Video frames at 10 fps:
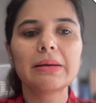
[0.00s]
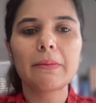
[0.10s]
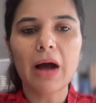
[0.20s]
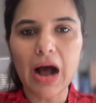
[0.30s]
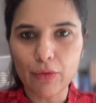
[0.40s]

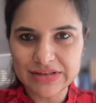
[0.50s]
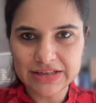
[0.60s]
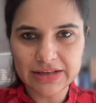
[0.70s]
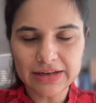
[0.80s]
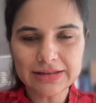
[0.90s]
How is
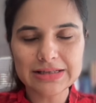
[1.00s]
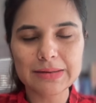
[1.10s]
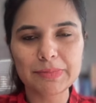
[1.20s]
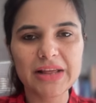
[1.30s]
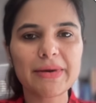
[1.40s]
it done?
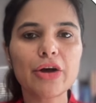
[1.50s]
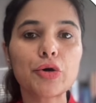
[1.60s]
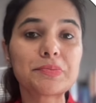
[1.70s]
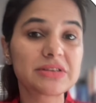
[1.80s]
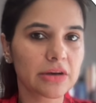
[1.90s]
Simply by
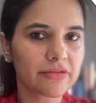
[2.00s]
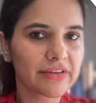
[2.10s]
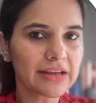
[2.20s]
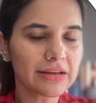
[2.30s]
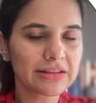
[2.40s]

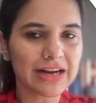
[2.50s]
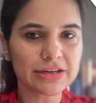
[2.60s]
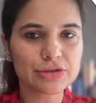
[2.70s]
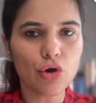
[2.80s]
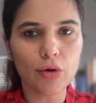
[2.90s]
observing, that
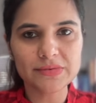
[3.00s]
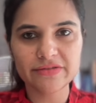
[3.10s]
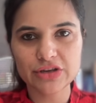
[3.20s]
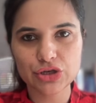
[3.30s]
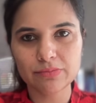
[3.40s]
is your
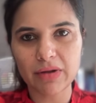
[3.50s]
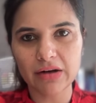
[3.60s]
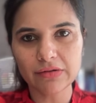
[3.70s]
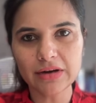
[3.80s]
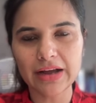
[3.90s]
observation
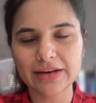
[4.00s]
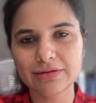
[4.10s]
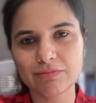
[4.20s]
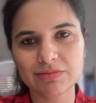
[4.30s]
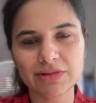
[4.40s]
power,
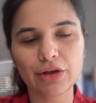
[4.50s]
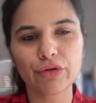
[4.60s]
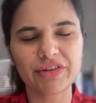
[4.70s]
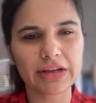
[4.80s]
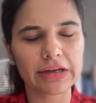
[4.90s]
and think
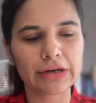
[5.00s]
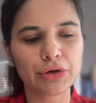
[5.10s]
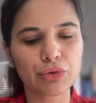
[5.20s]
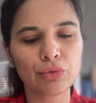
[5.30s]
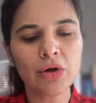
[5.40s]
of it akin
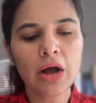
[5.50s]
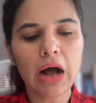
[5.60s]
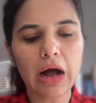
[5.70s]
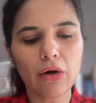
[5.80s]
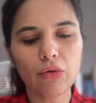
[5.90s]
to
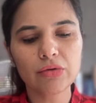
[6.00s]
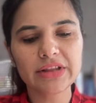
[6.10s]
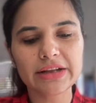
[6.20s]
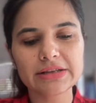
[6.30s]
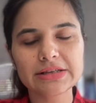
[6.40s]
how
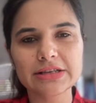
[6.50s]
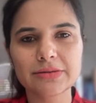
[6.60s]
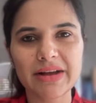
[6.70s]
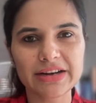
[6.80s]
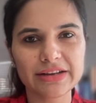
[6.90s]
there is
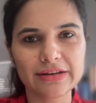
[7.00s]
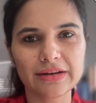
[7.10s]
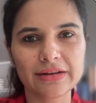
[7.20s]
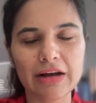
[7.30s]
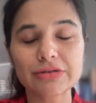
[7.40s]
systemic
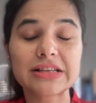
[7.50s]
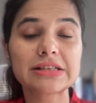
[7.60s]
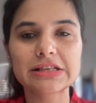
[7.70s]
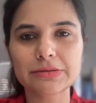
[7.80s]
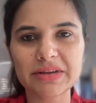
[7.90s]

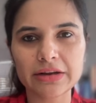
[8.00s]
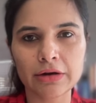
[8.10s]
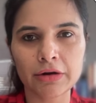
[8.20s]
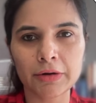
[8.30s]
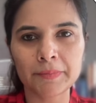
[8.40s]

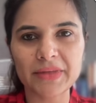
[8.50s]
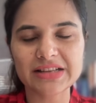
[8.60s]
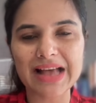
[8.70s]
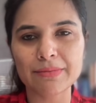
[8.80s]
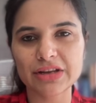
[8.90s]

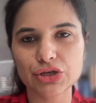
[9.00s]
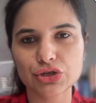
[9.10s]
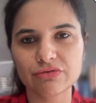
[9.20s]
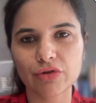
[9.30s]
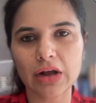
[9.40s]

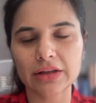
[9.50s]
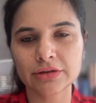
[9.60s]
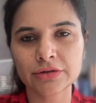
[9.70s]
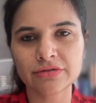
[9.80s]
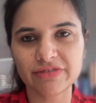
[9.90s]
examination for
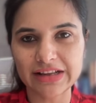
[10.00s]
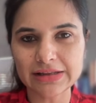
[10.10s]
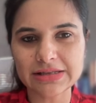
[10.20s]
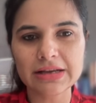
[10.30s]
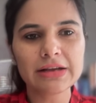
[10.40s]
other
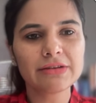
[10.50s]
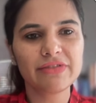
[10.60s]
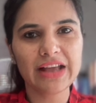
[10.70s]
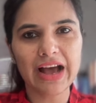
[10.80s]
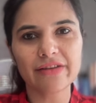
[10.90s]
fields.
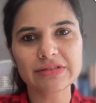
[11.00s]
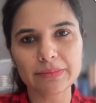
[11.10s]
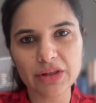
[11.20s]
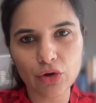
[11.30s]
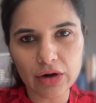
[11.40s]
We have
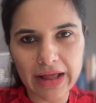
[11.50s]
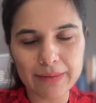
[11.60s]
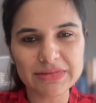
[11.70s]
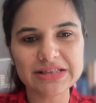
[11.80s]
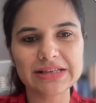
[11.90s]
something called
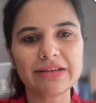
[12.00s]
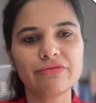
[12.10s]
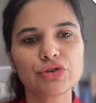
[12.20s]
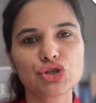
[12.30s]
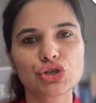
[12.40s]

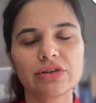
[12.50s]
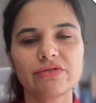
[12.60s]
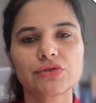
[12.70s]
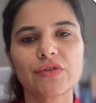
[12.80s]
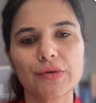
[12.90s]
MSc, in
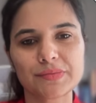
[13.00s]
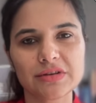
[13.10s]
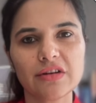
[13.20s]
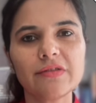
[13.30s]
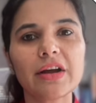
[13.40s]
which we
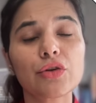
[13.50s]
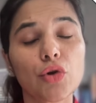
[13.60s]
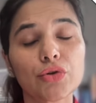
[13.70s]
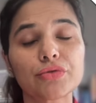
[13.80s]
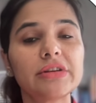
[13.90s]
observe, and
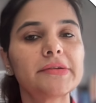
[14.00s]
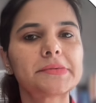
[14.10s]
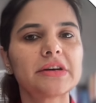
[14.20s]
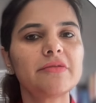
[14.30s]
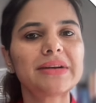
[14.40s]
not only
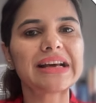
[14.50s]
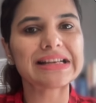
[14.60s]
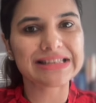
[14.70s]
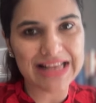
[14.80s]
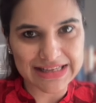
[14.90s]
observe but
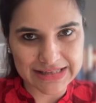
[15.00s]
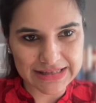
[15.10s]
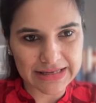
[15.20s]
assess